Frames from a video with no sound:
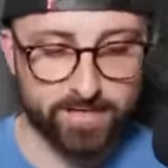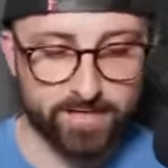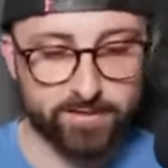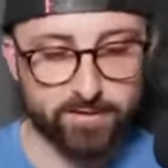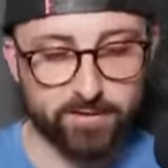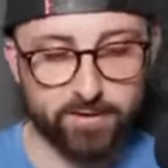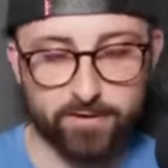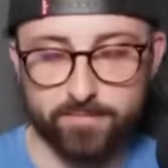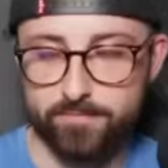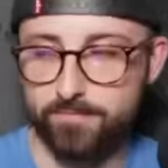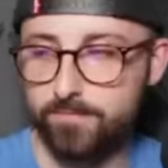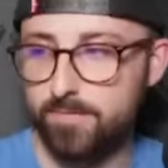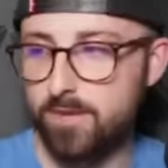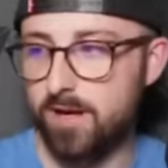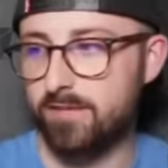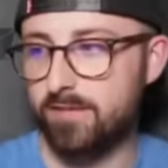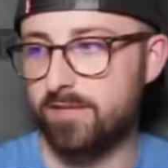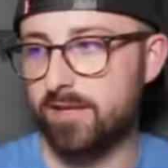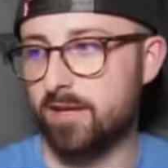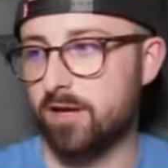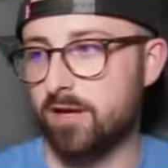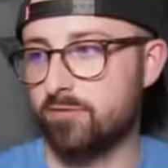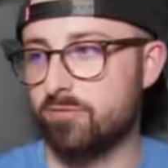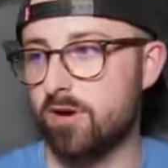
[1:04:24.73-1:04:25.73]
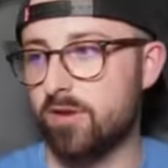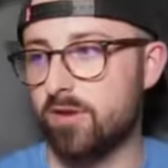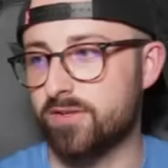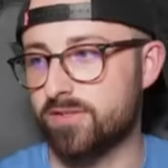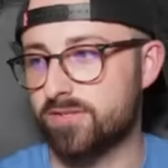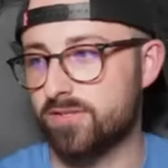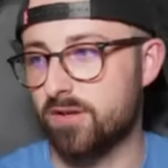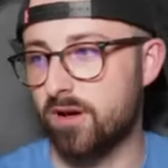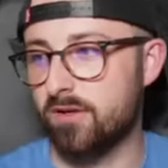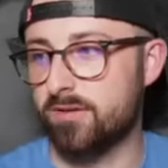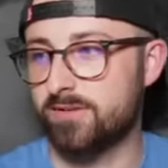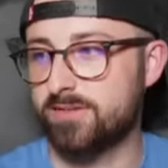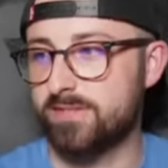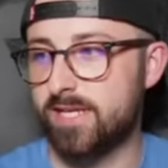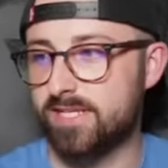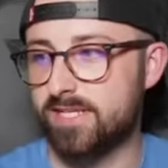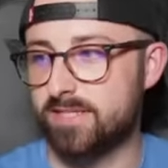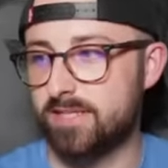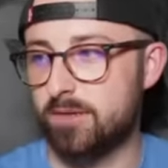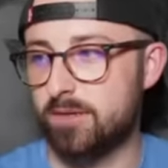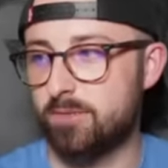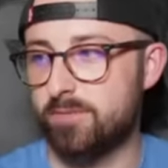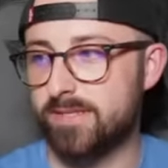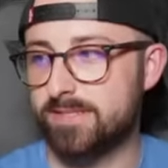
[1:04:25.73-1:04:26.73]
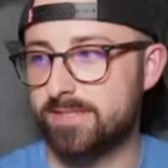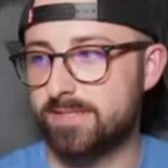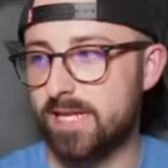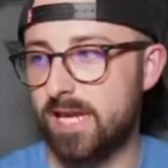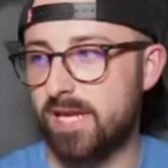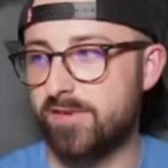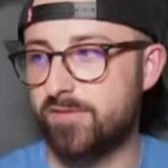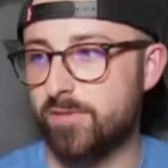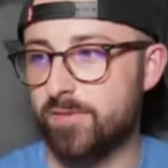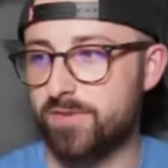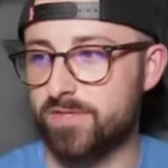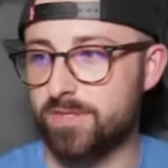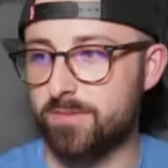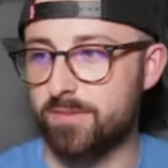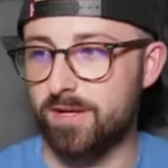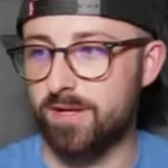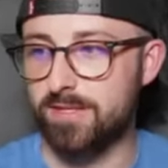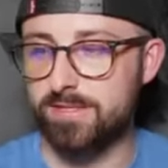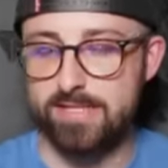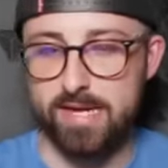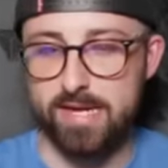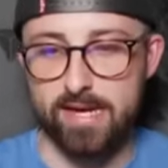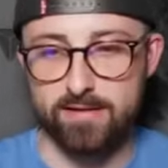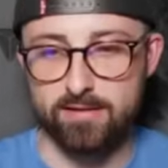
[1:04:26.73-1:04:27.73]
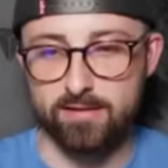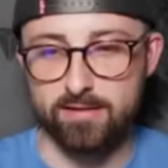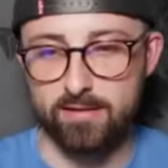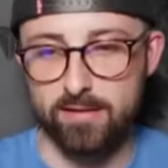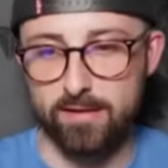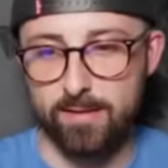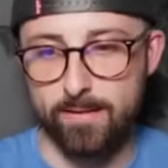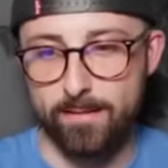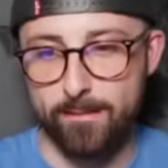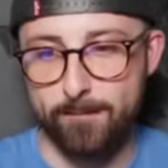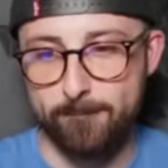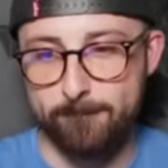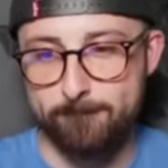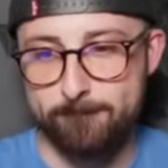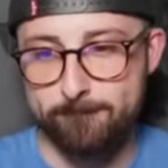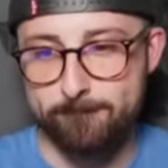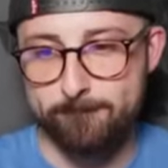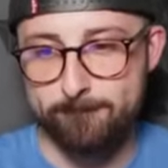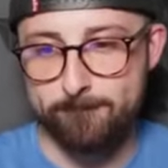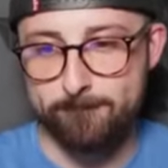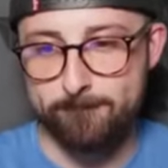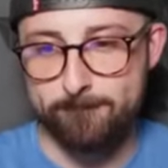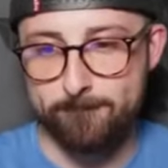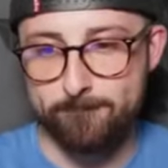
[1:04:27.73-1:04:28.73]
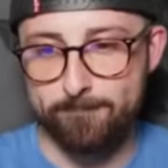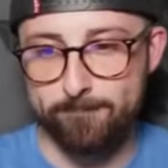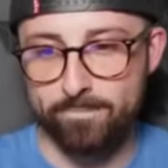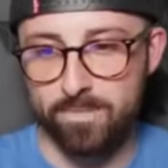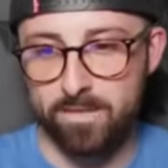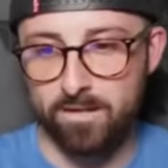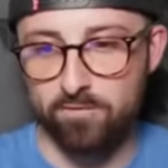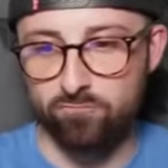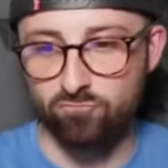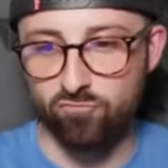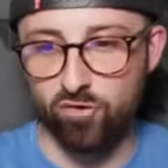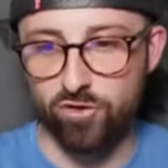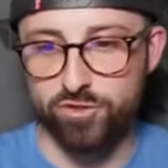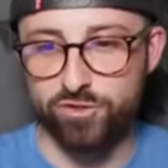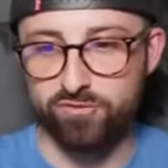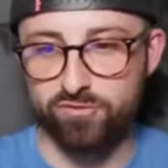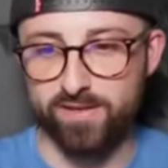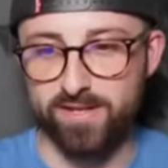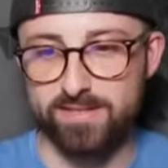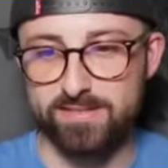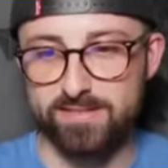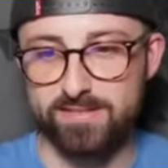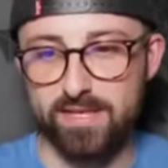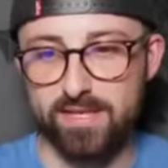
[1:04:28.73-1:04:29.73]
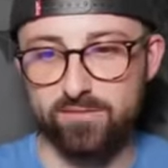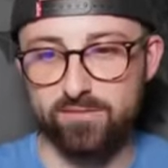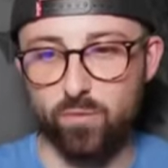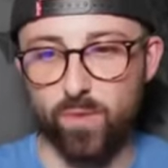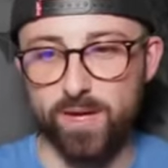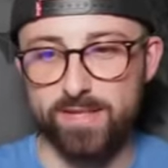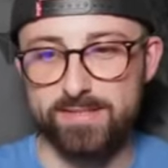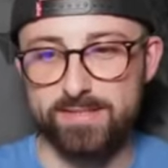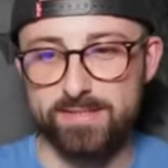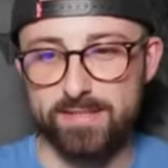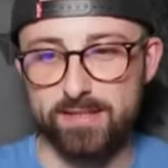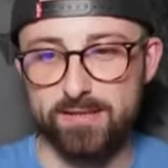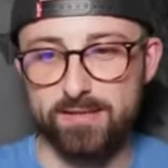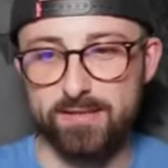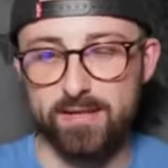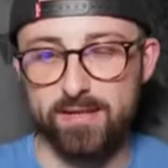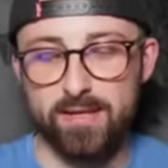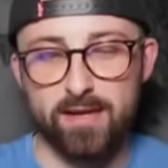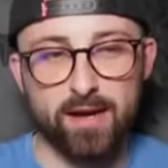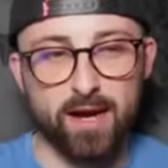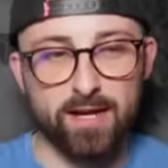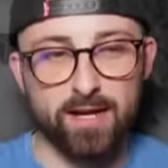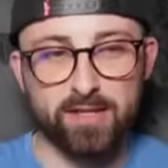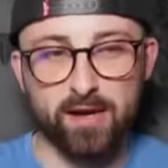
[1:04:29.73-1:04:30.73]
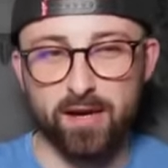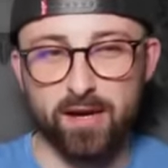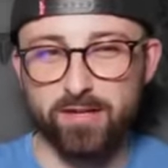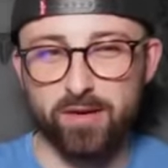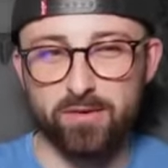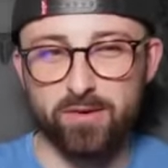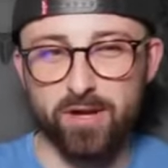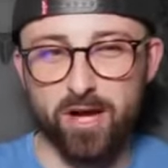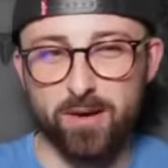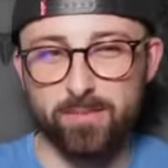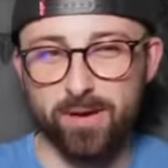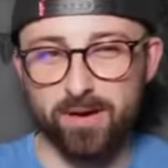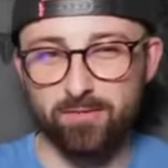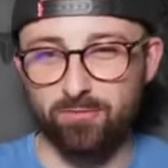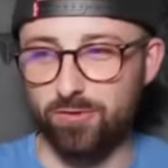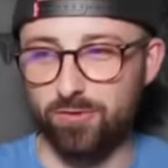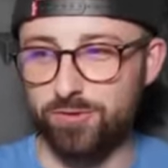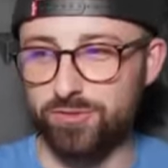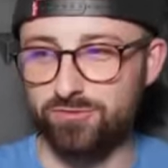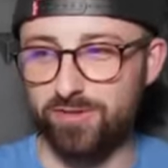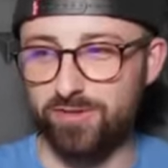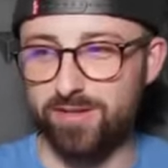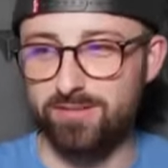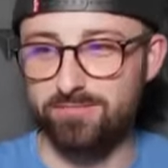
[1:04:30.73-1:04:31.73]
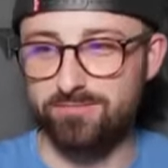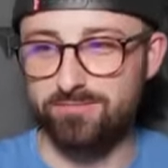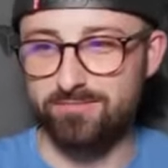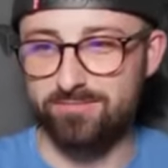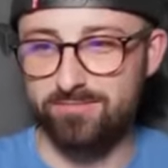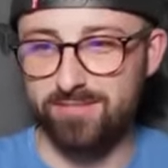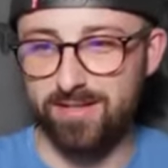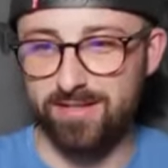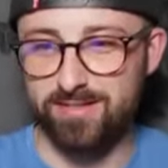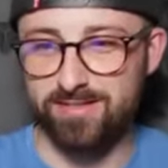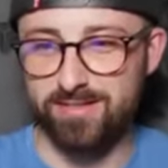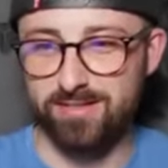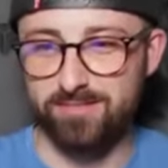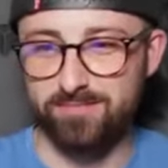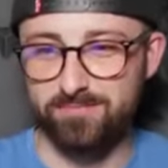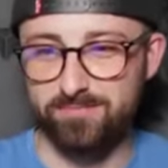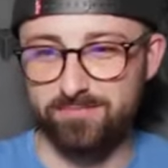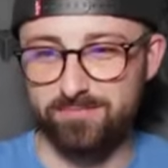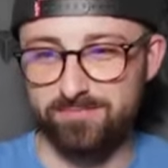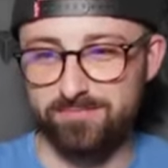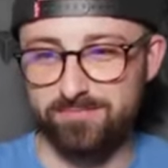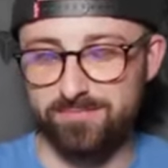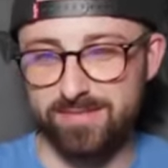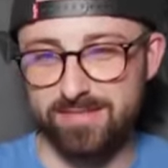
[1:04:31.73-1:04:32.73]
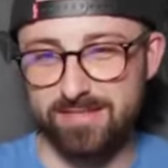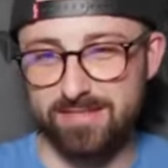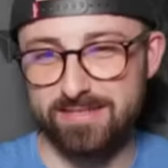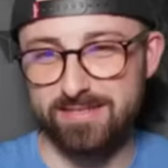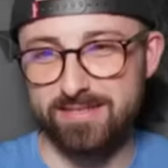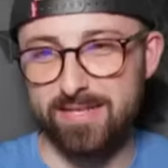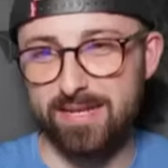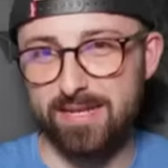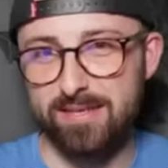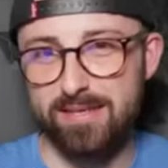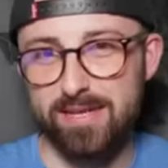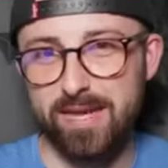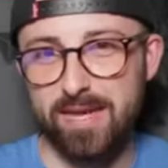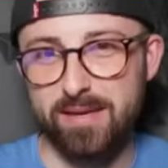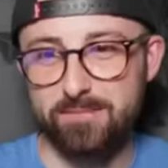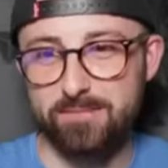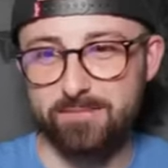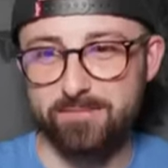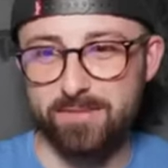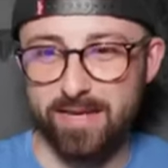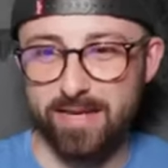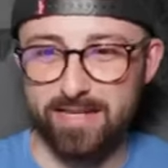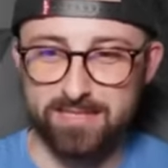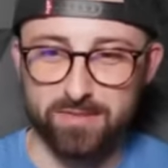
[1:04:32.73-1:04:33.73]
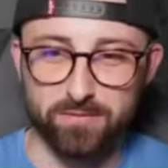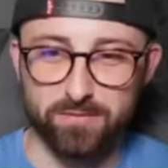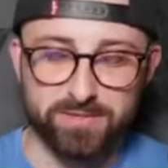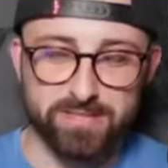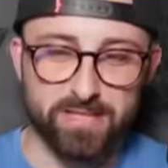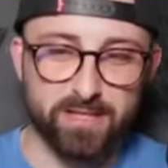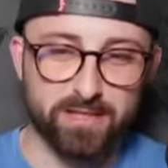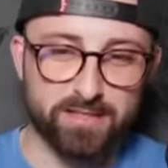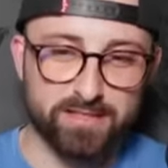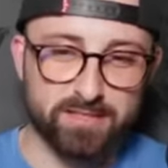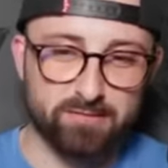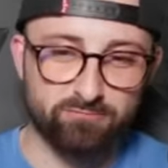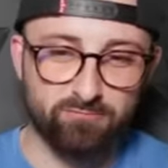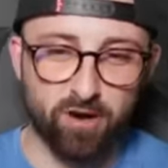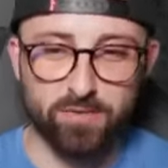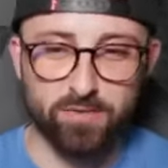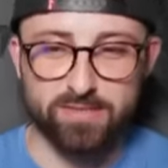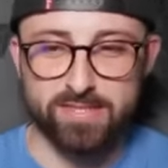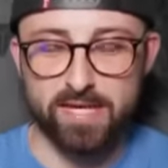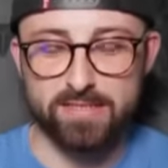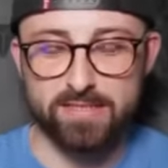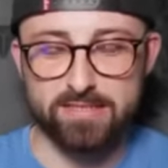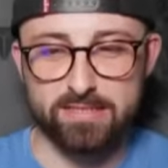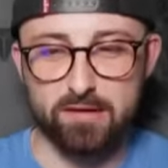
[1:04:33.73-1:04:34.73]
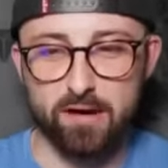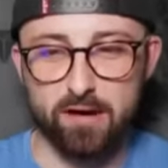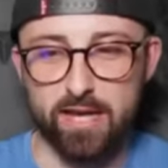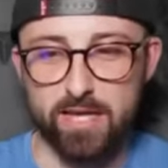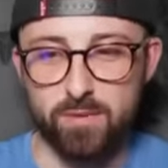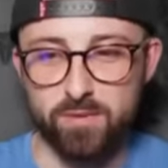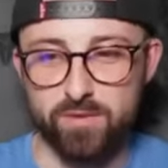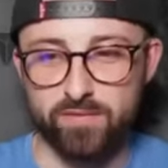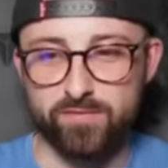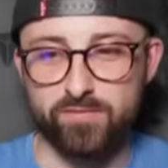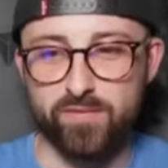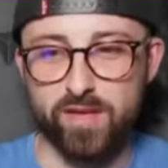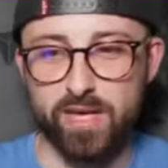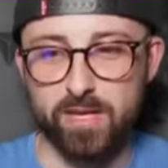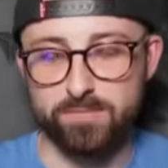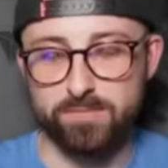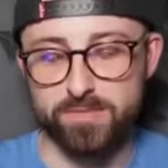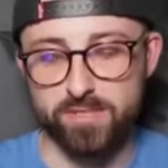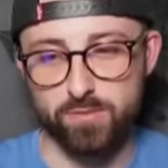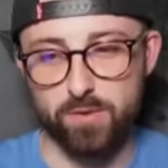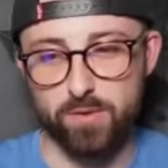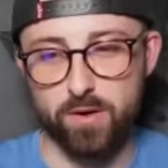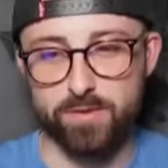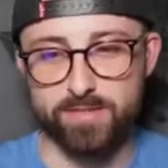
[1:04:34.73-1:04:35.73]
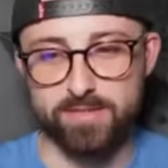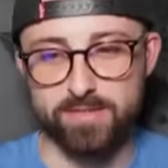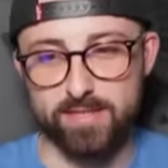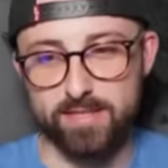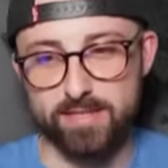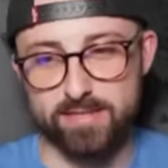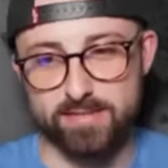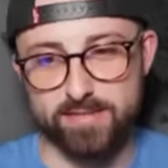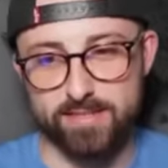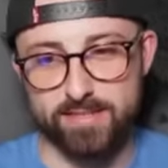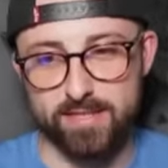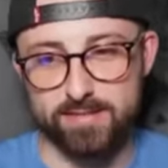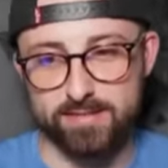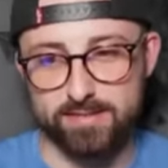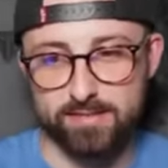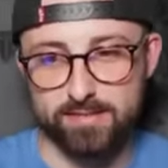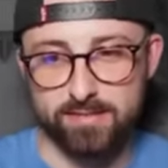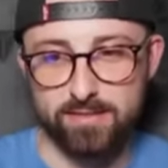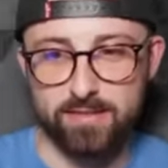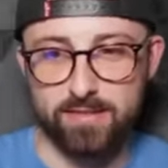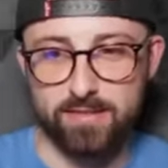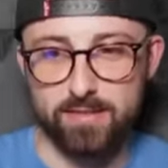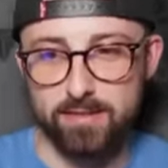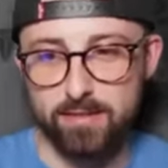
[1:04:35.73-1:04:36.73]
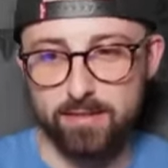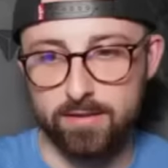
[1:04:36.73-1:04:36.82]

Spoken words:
I don't know. I think I'd rather start the season a little bit safe with someone like Saka. Rodri instead of Wissa. I don't know about Rodri. He's a CDM, and he's obviously going to rotate slightly with Phillips as well, isn't he, this season?